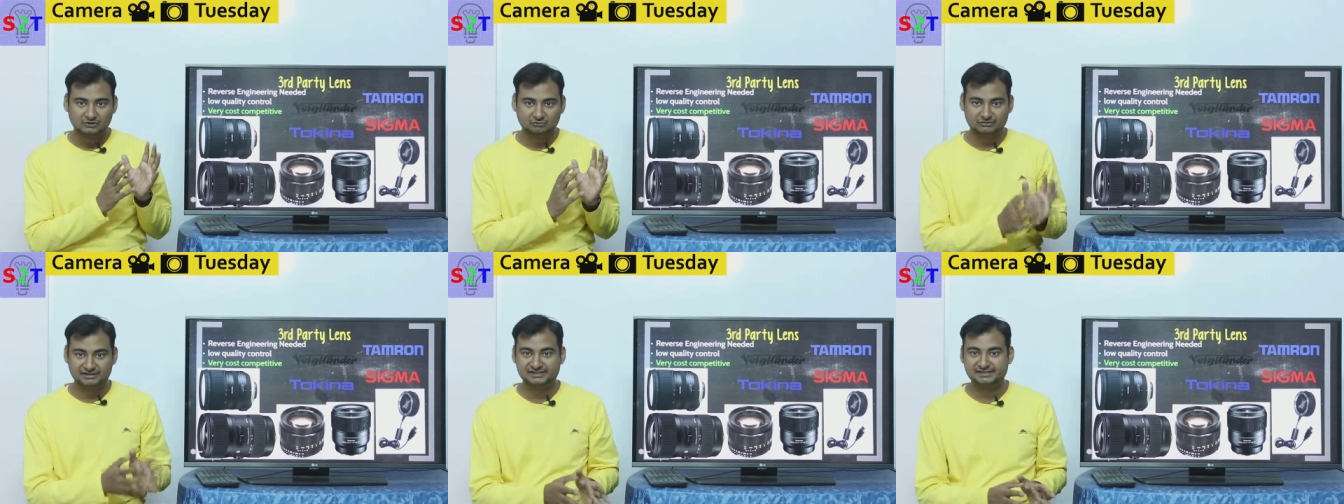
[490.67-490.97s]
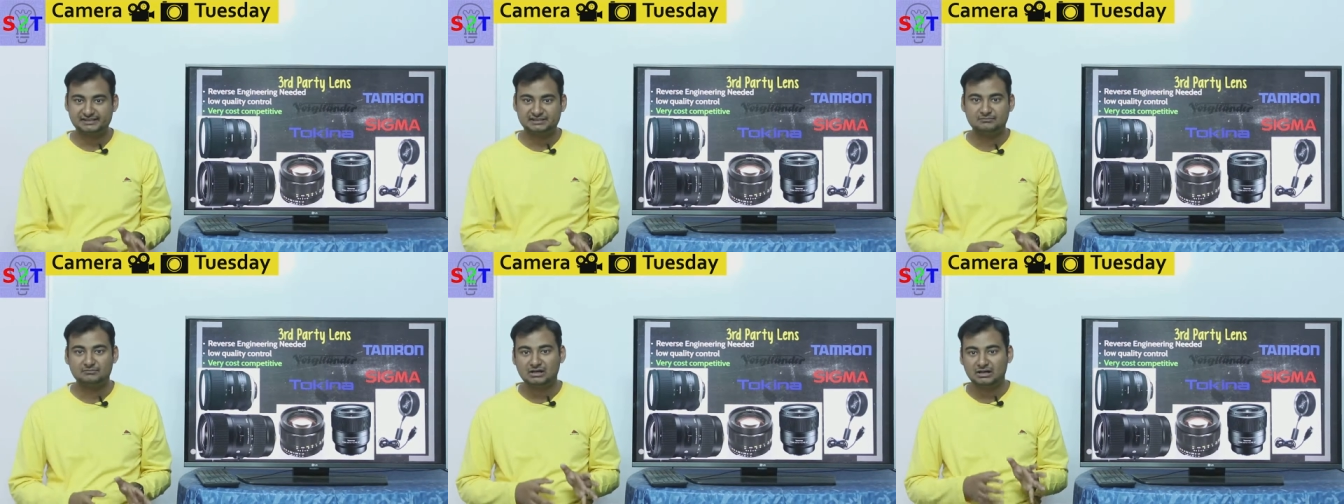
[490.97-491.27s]
when
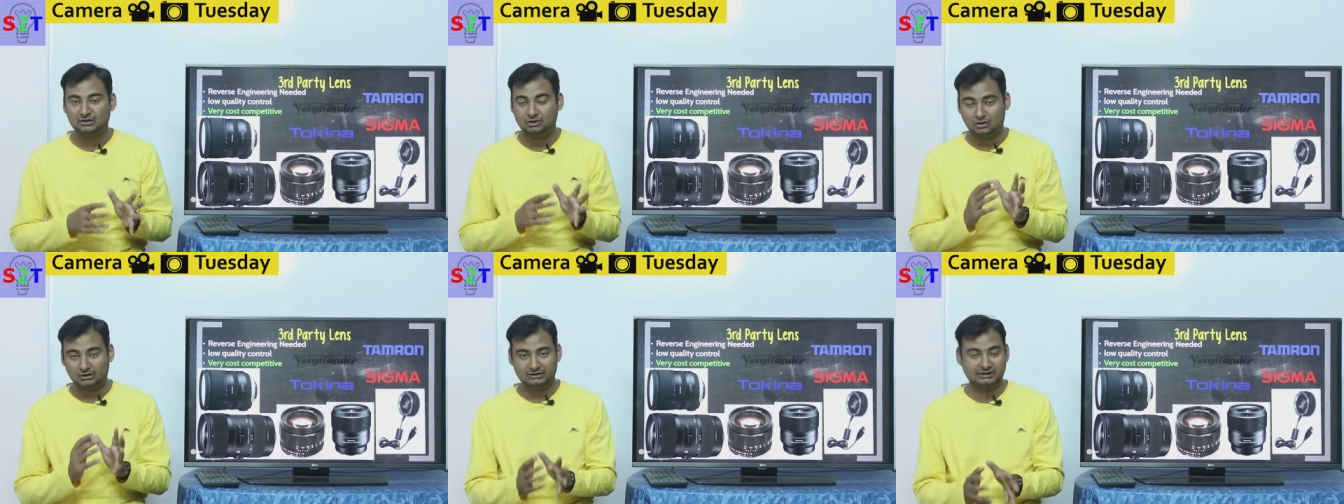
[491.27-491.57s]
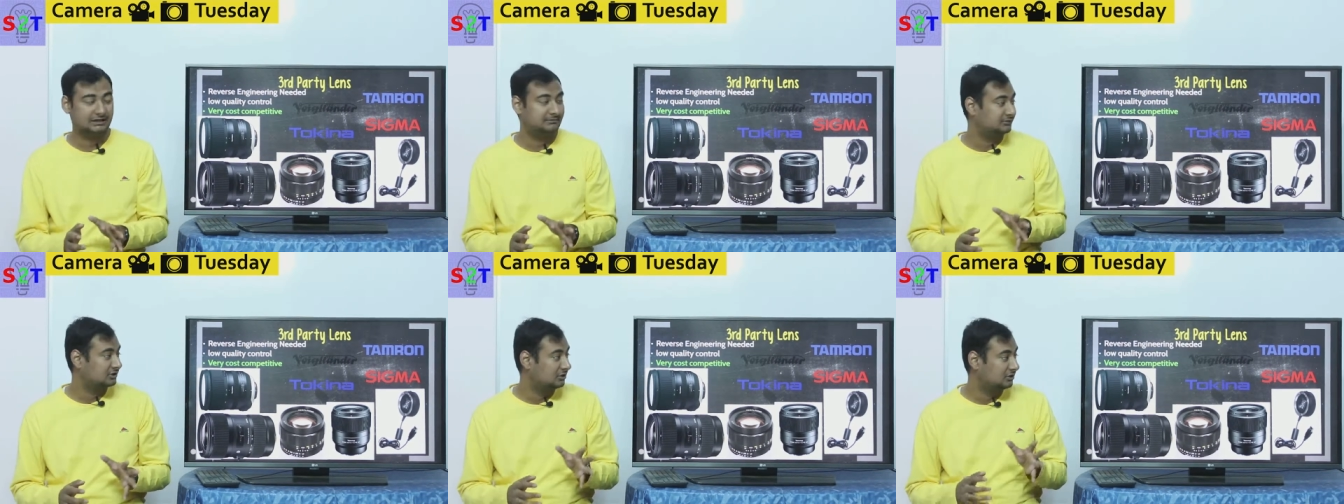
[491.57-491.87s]
Sigma or
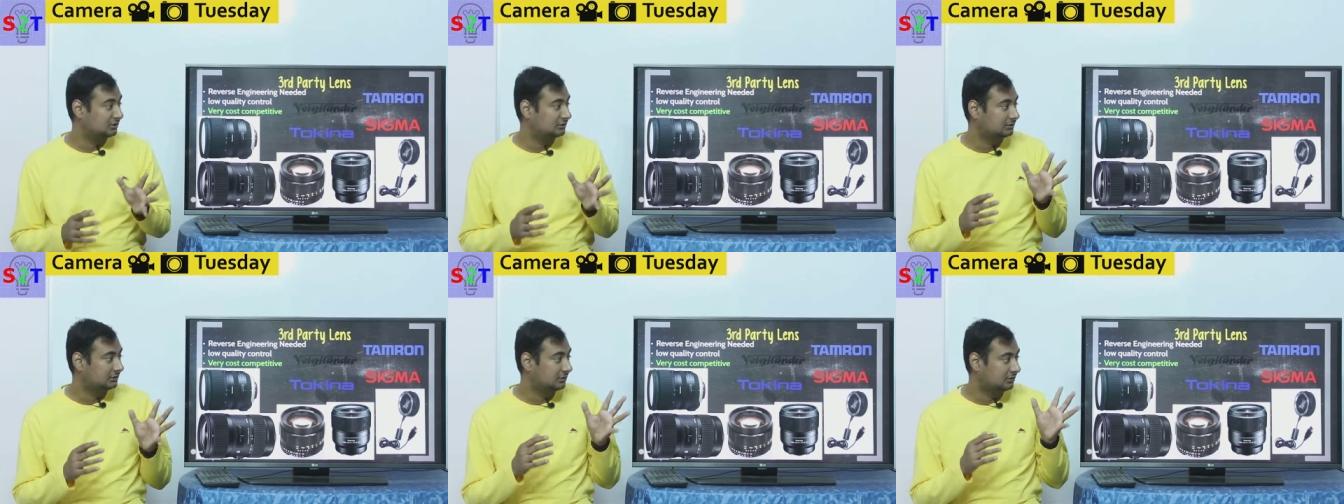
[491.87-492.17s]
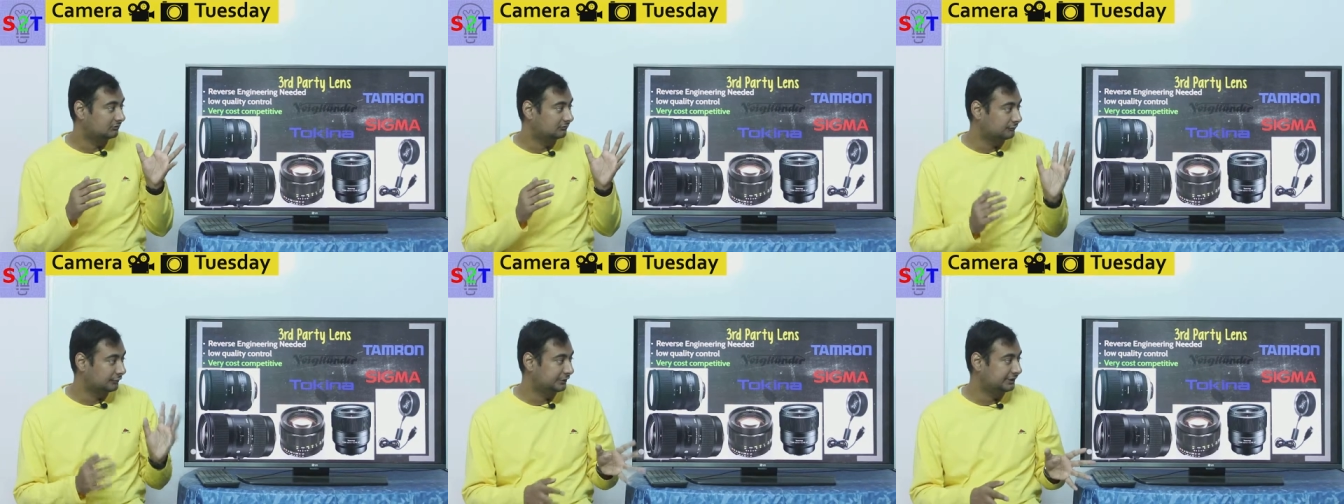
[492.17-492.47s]
Tamron
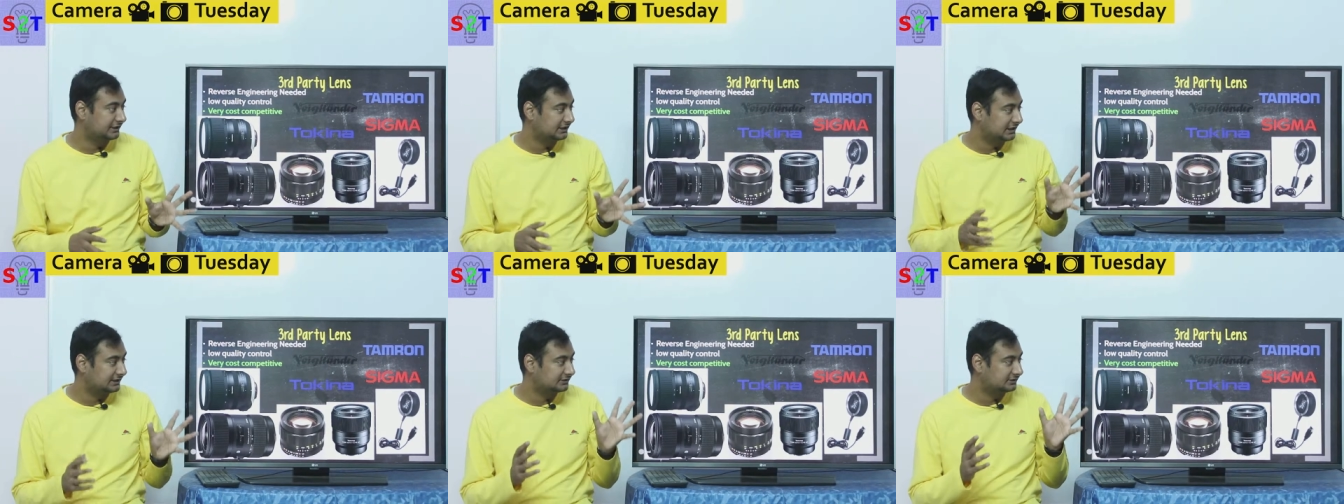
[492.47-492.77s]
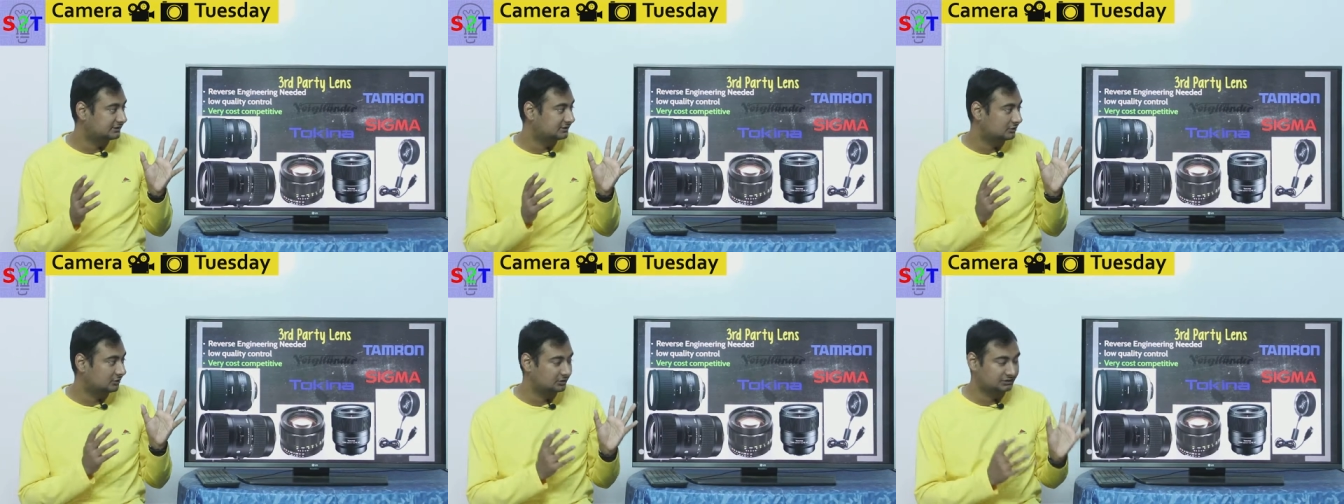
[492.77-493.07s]
or
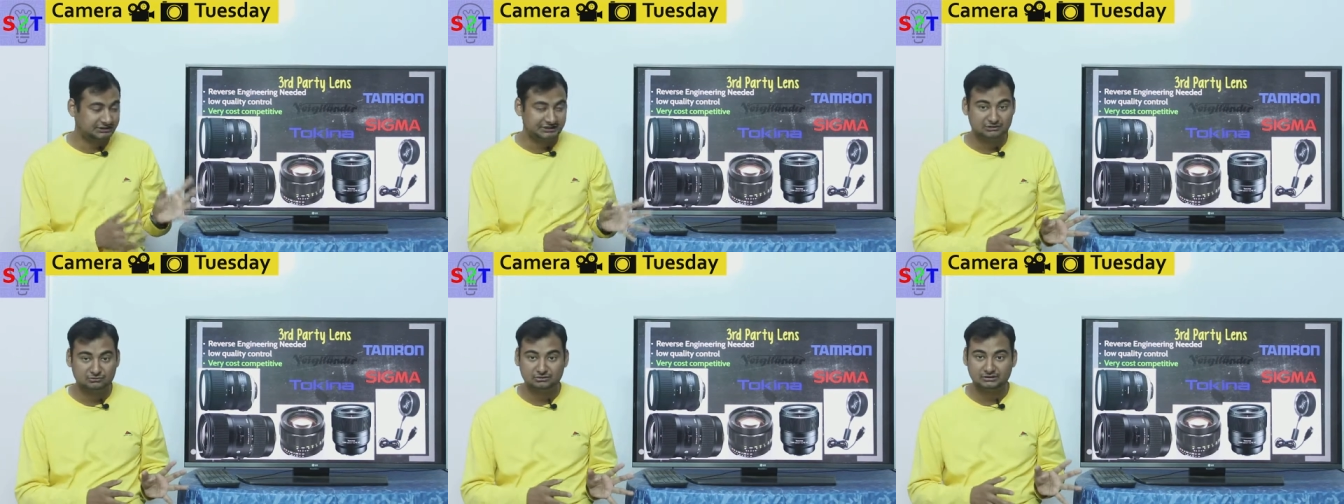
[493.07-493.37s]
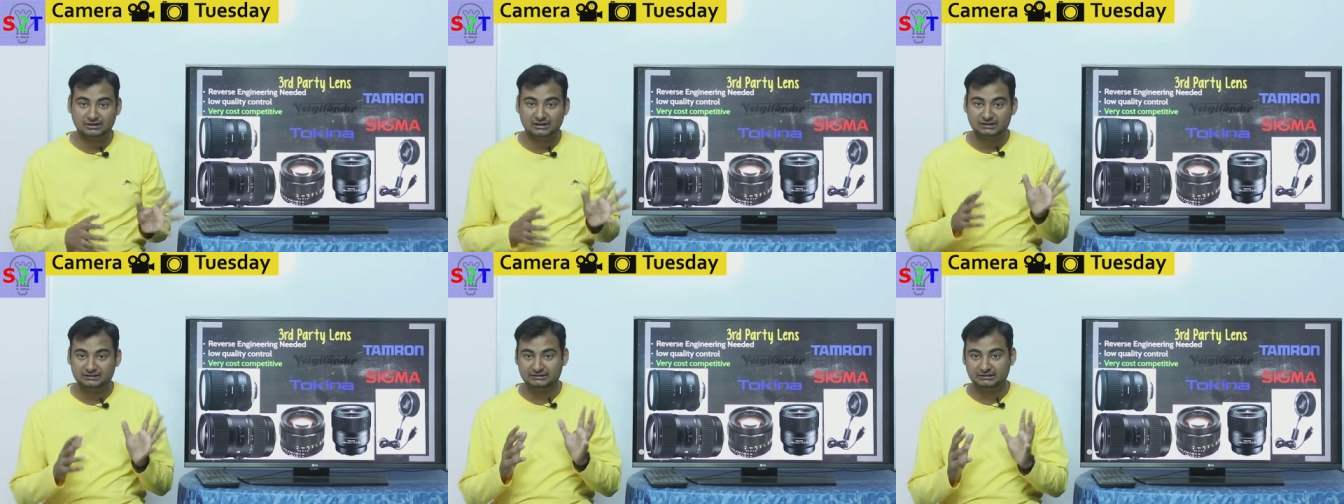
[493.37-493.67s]
Voigtlander or
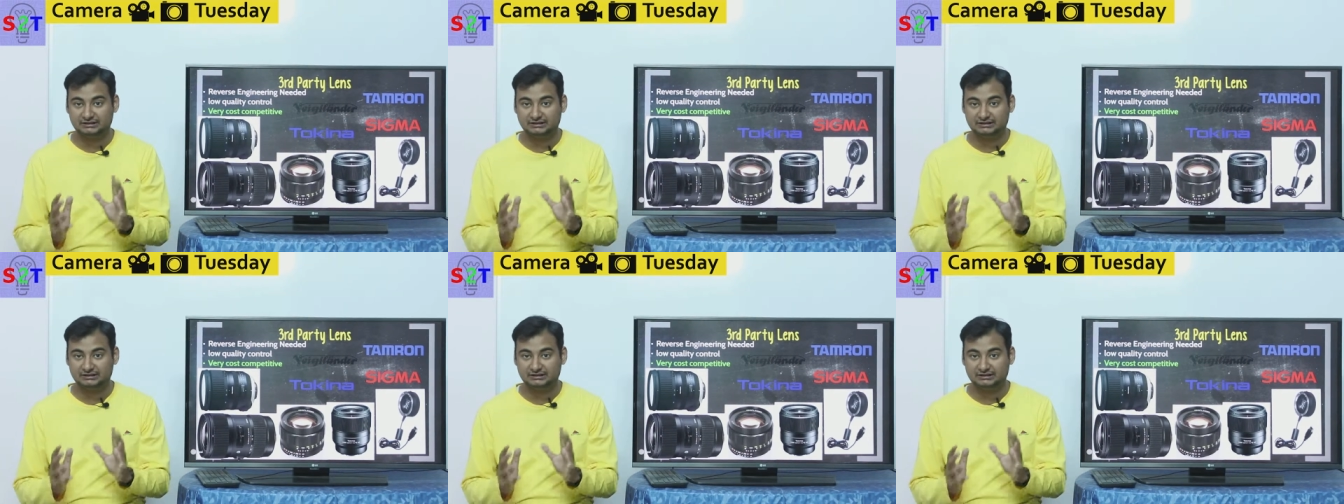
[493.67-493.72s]
Tokina